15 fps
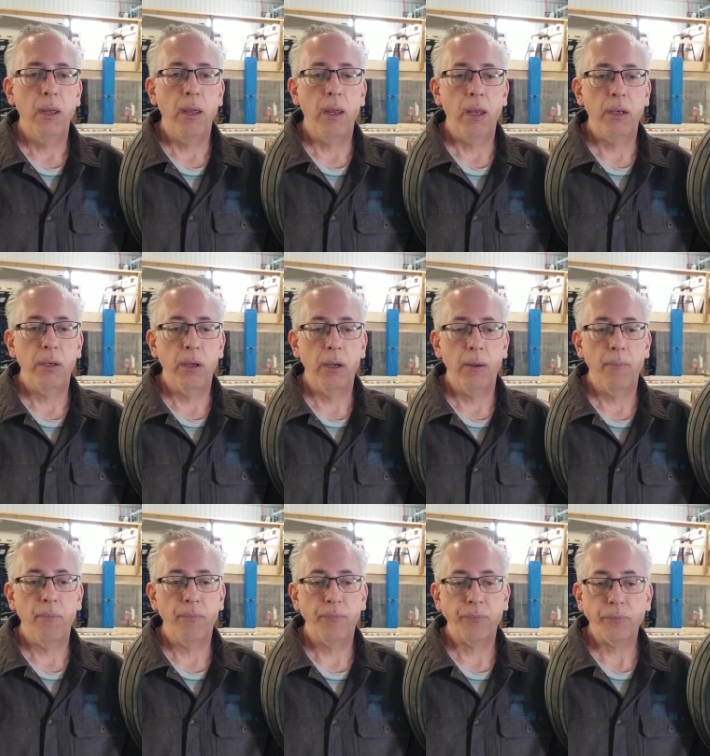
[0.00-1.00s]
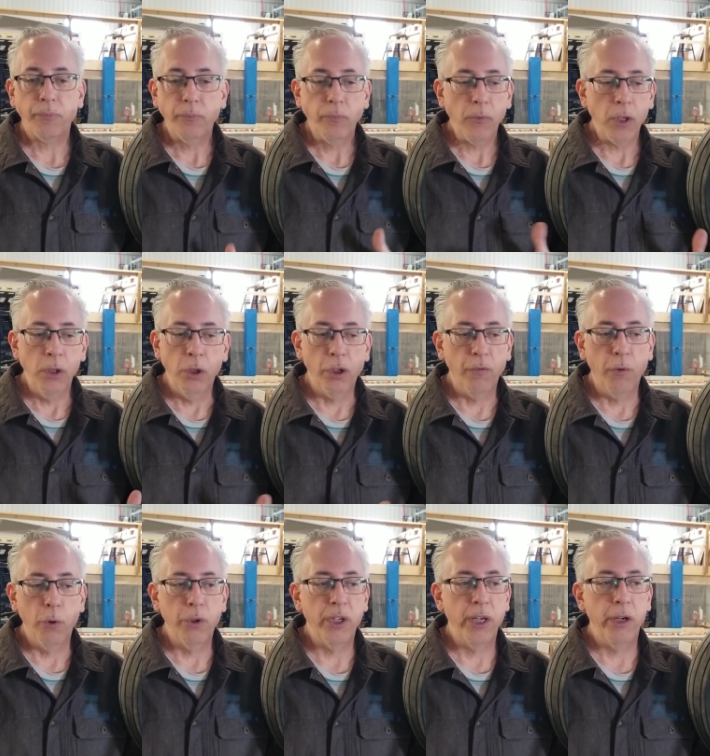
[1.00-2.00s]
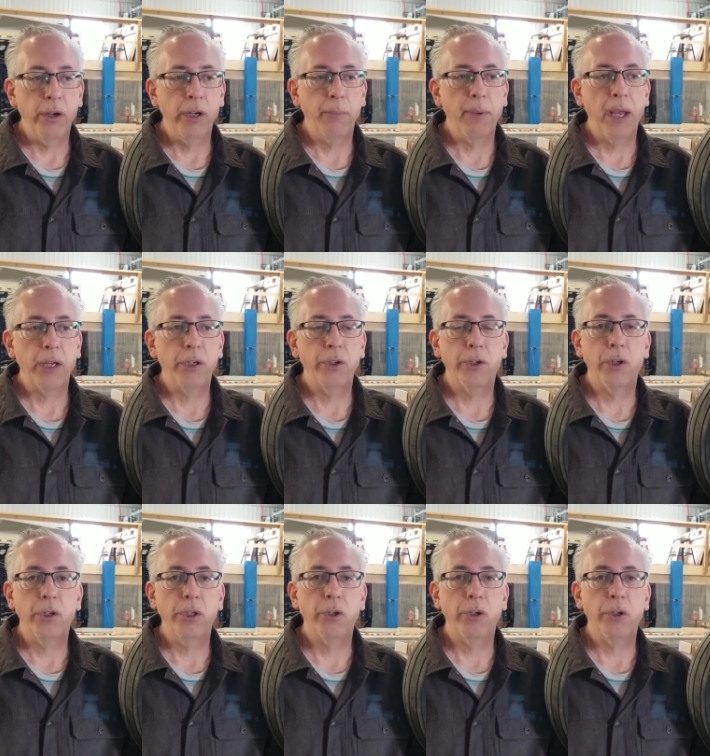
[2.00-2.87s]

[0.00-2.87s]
And look forward to hearing back your